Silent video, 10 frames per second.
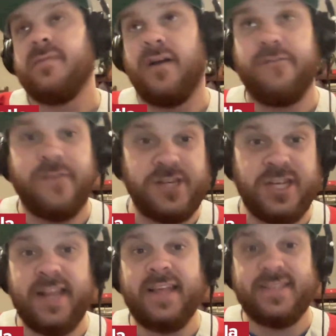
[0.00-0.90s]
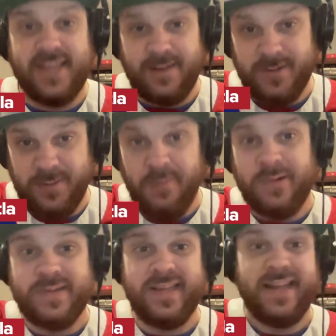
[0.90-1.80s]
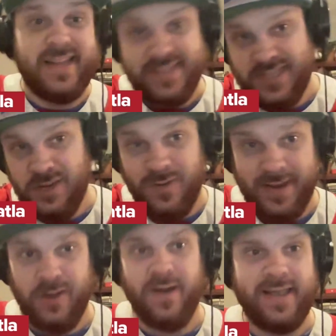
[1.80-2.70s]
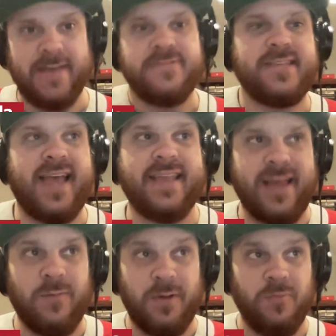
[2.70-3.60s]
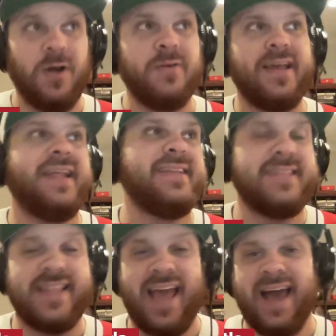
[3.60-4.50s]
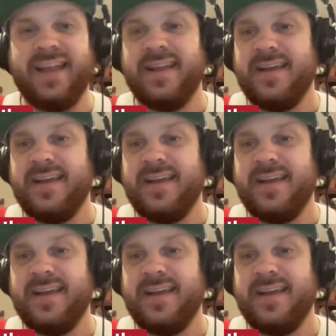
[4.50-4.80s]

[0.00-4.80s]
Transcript: officiating aside, which we will get into. I know I keep saying that we will get into that.